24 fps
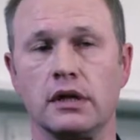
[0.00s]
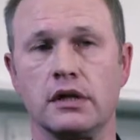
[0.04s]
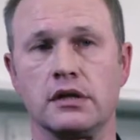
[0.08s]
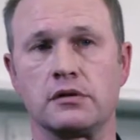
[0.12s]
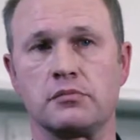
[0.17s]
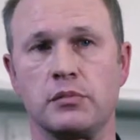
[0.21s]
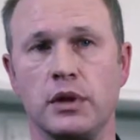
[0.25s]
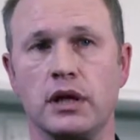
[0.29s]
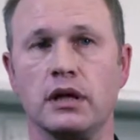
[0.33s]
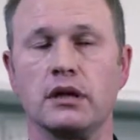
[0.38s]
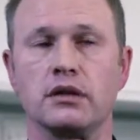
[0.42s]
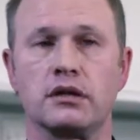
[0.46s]

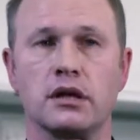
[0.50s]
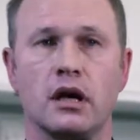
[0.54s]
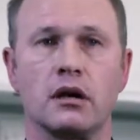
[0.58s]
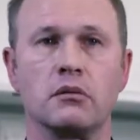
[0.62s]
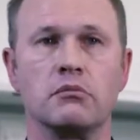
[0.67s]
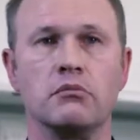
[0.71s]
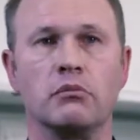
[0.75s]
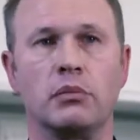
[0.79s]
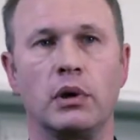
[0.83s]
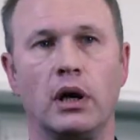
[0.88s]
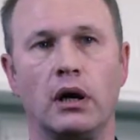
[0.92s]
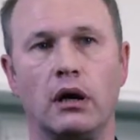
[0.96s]
is being
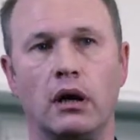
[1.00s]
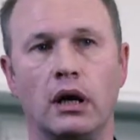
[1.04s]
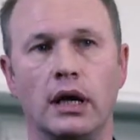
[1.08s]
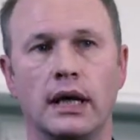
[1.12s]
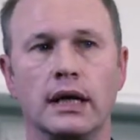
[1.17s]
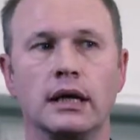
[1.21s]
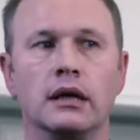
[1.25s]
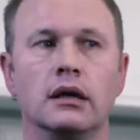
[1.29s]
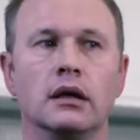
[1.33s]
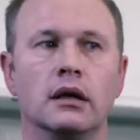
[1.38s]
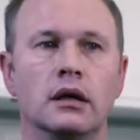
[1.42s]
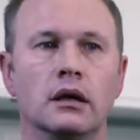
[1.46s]
done
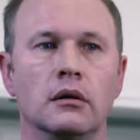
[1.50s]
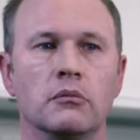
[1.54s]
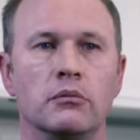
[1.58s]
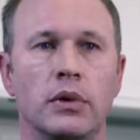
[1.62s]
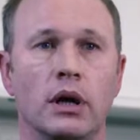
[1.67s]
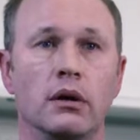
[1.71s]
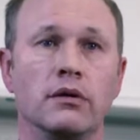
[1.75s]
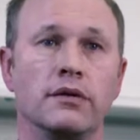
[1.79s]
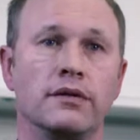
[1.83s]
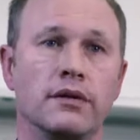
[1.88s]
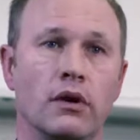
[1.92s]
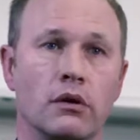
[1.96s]
by
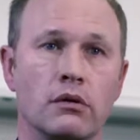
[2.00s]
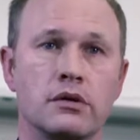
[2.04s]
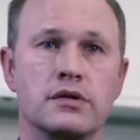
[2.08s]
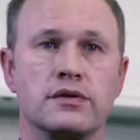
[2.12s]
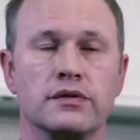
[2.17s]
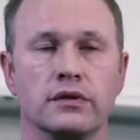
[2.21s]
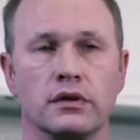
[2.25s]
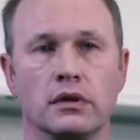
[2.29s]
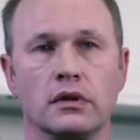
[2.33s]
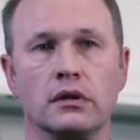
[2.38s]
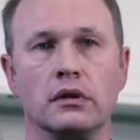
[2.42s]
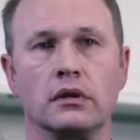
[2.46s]
both
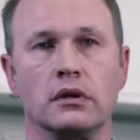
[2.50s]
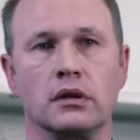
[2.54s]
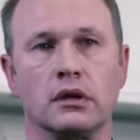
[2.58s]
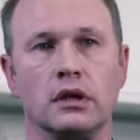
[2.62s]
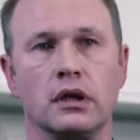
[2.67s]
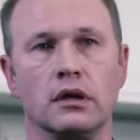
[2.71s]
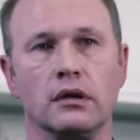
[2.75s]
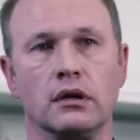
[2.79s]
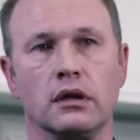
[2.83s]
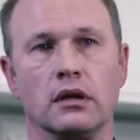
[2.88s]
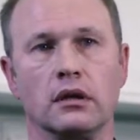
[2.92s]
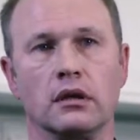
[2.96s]
Oxford and
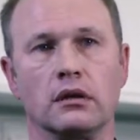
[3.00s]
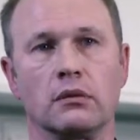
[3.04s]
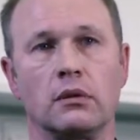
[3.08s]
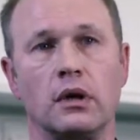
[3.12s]
the